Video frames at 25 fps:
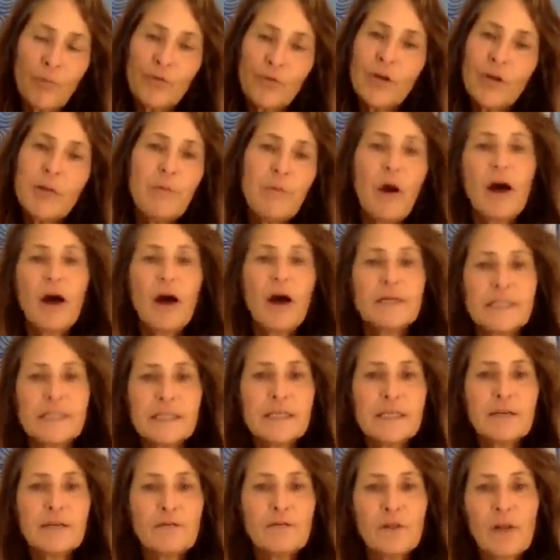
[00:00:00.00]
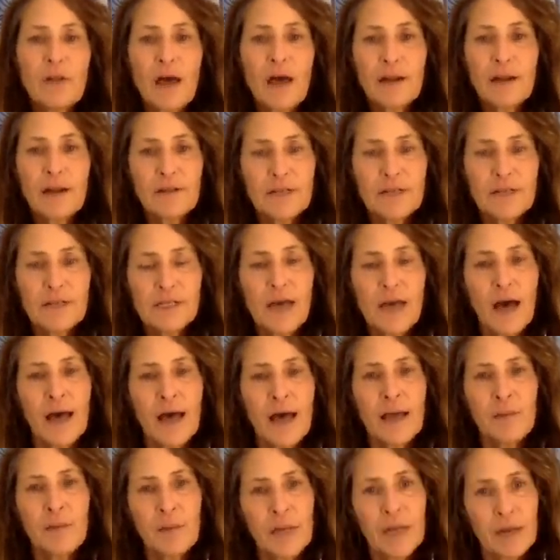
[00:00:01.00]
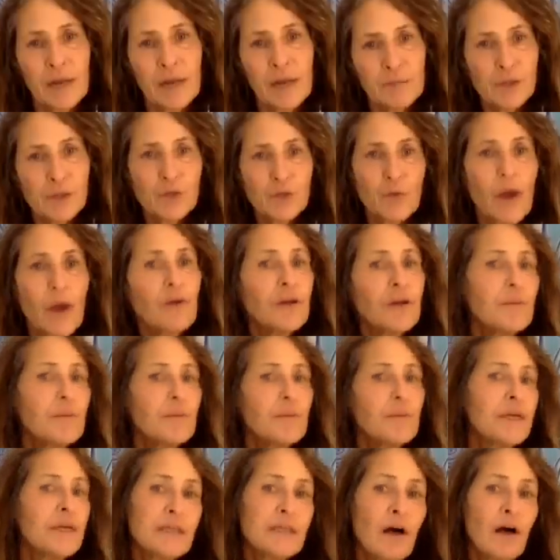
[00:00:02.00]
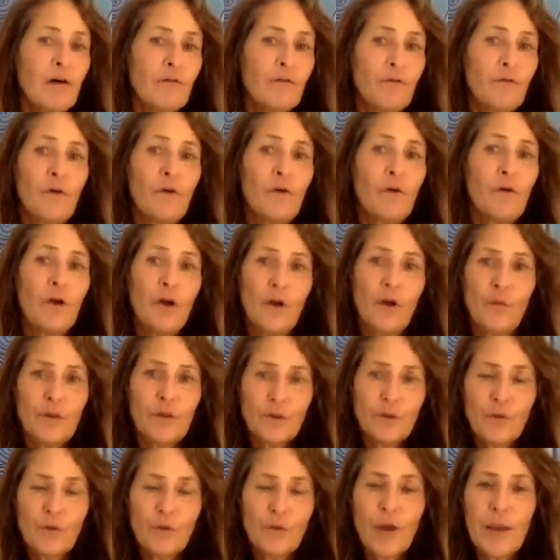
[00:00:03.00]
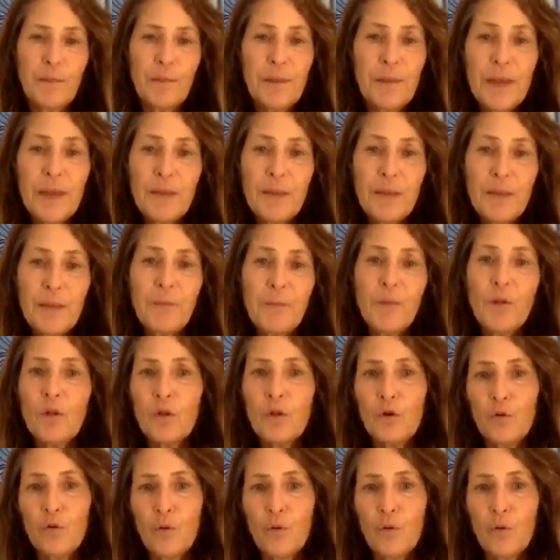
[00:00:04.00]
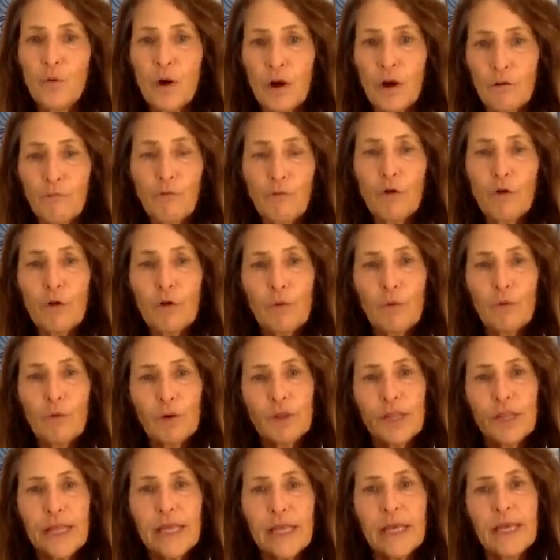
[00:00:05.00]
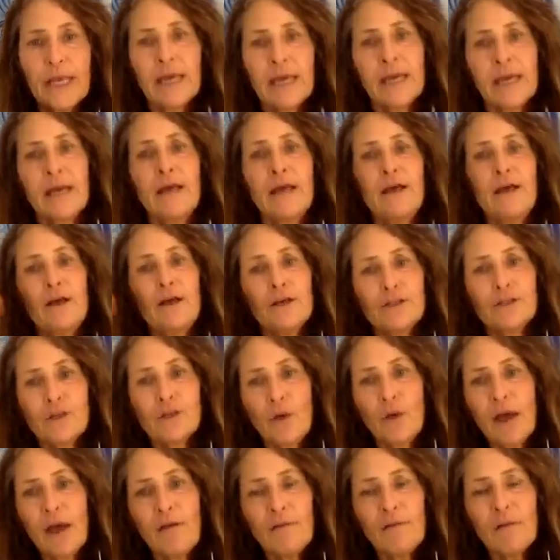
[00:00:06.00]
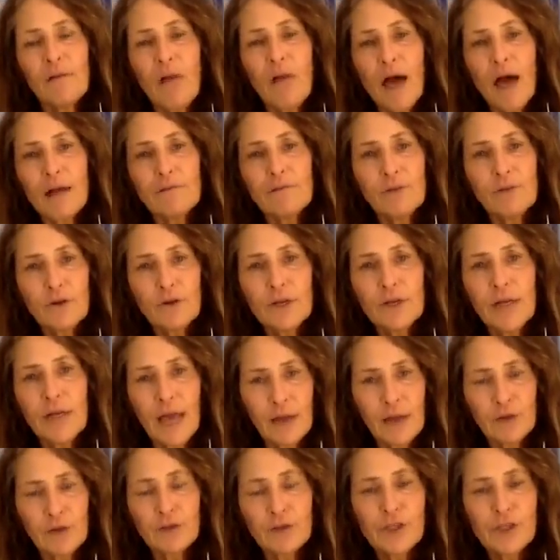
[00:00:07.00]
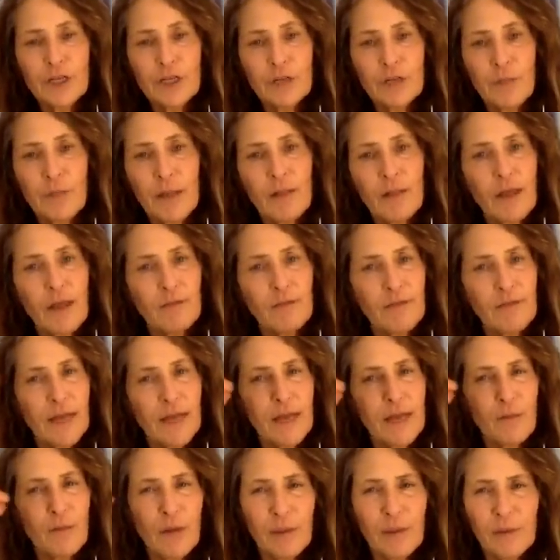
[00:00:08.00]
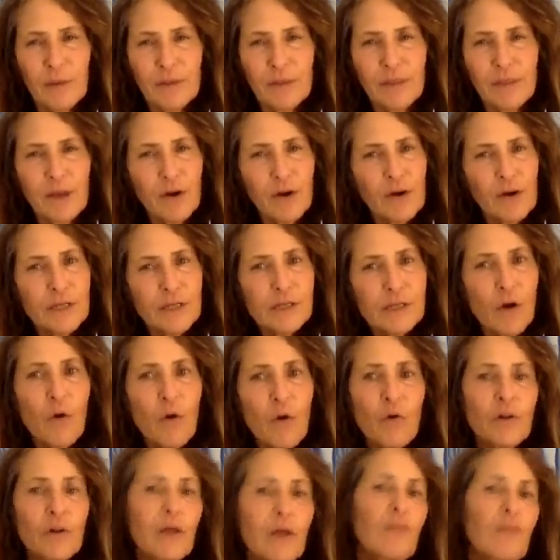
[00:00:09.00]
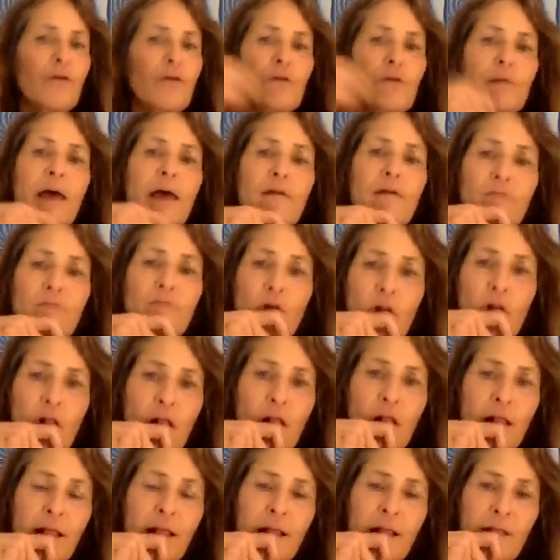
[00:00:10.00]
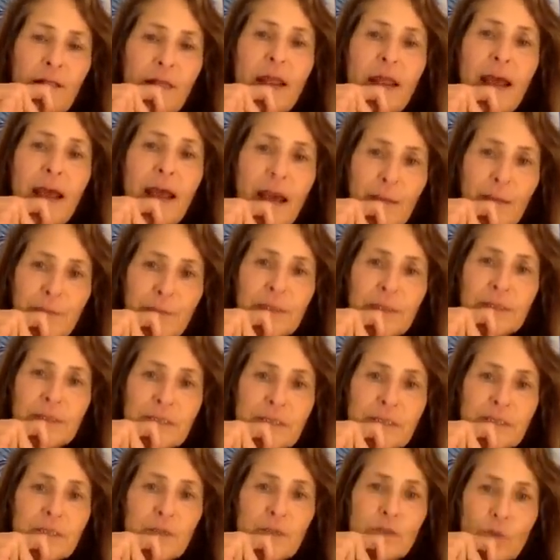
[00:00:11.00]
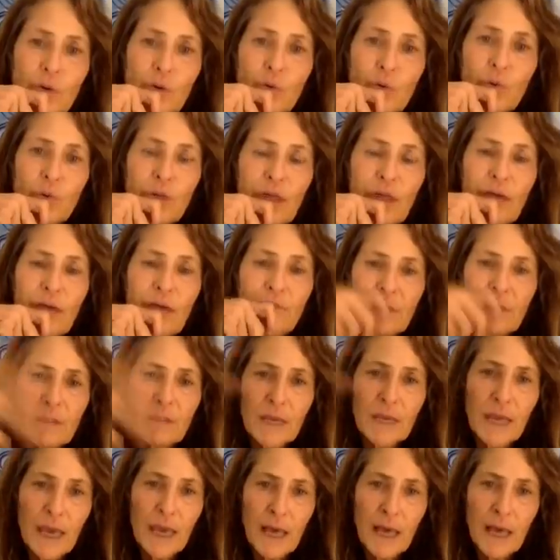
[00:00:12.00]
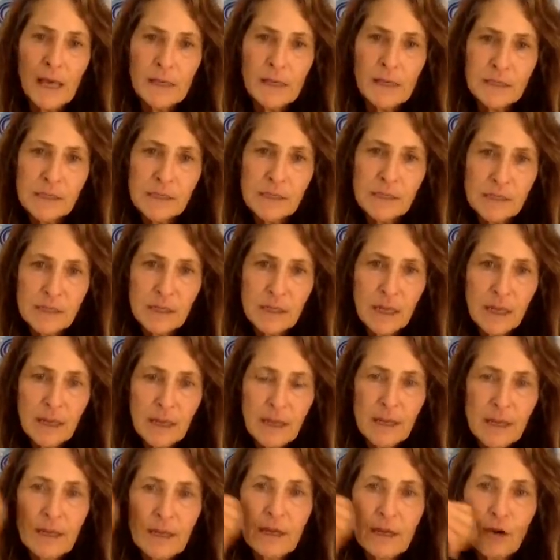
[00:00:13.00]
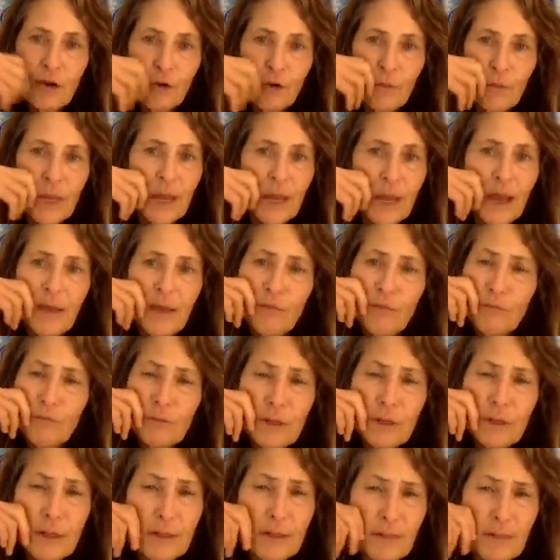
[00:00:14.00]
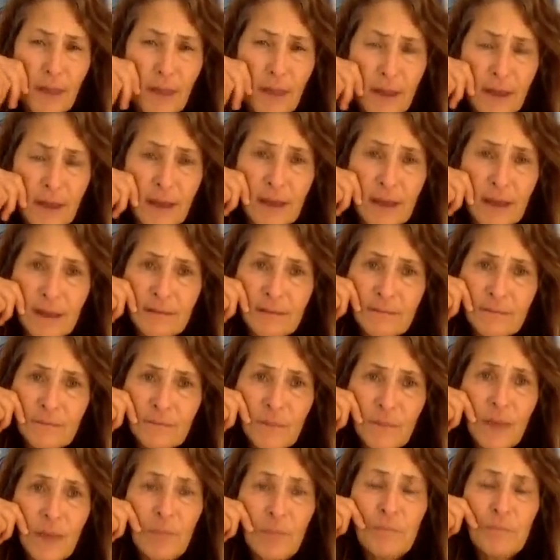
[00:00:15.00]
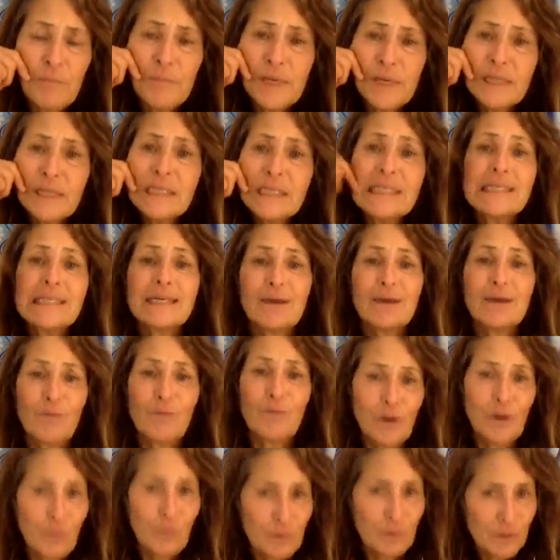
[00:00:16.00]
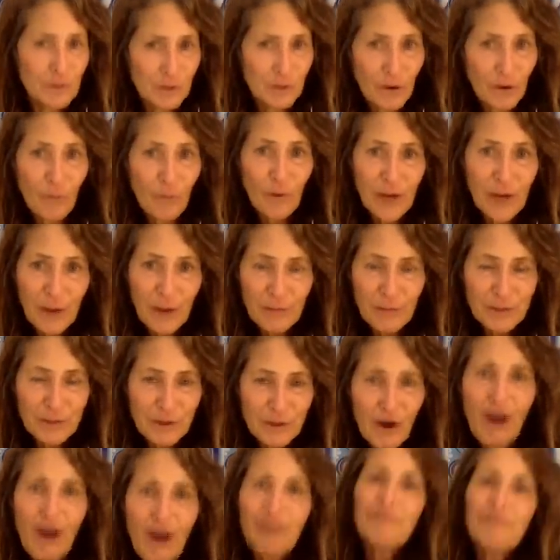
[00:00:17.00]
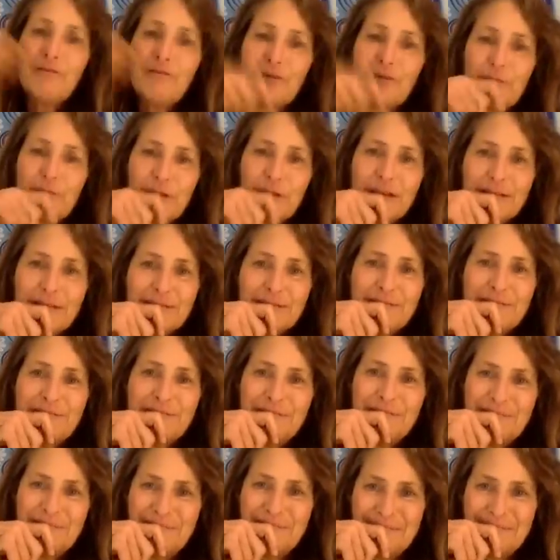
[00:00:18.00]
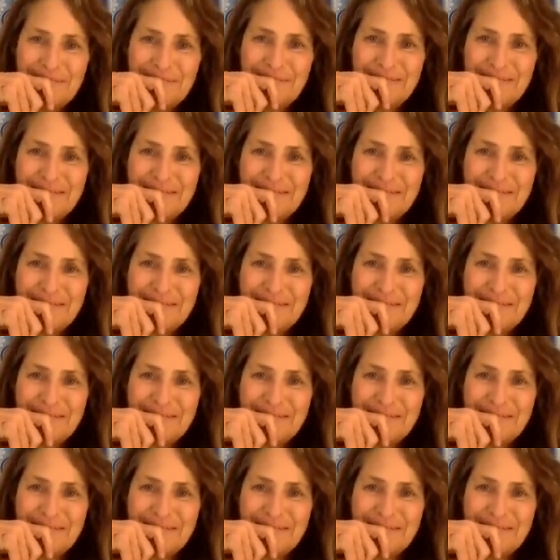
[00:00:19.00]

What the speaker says: pretty positive a lot of the time, and I'm surrounding myself with great people who are forward thinking. So I have a lot of good energy in my life anyway, but there is a whole nother level that happens with having the GANs near me. I really like it. I missed it when I was gone from it.